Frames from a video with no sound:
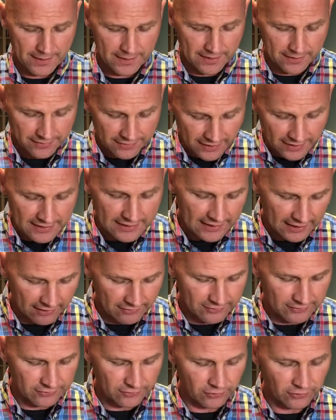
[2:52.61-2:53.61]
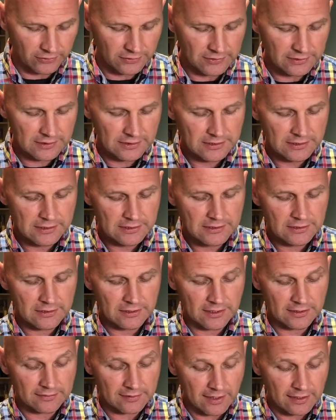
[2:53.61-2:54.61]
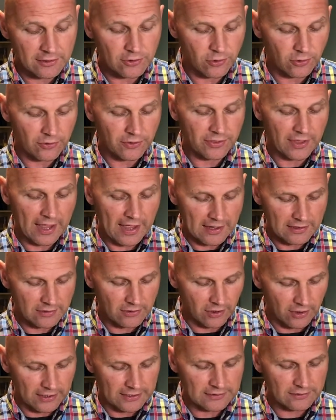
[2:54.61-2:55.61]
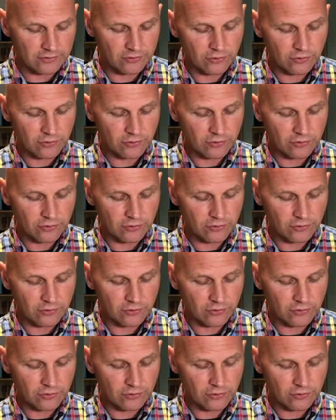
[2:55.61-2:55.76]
And then he carries on. I tell you, on that night,